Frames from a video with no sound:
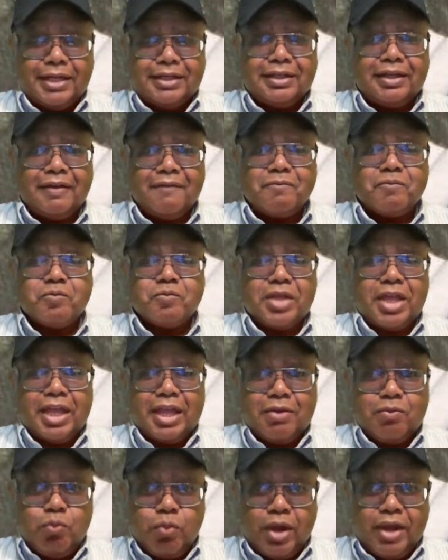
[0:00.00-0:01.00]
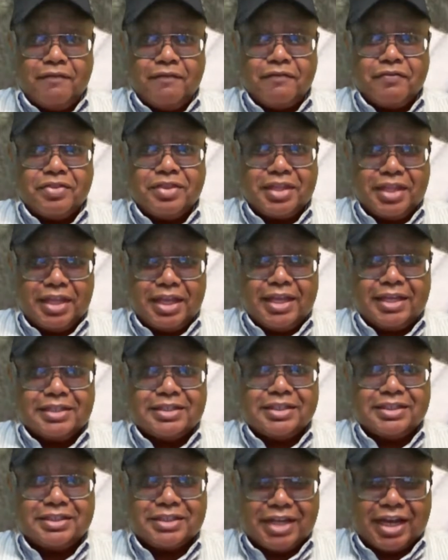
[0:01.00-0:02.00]
But with
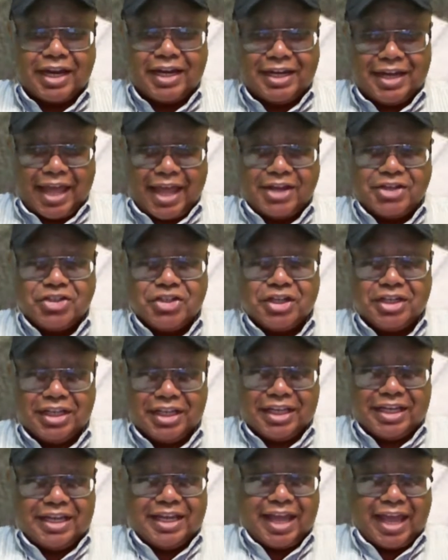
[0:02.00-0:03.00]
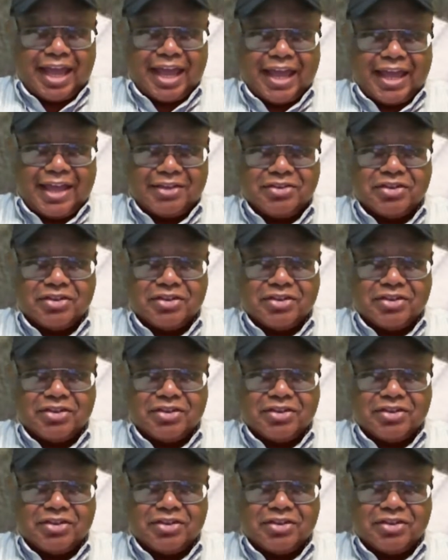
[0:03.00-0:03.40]
this collection he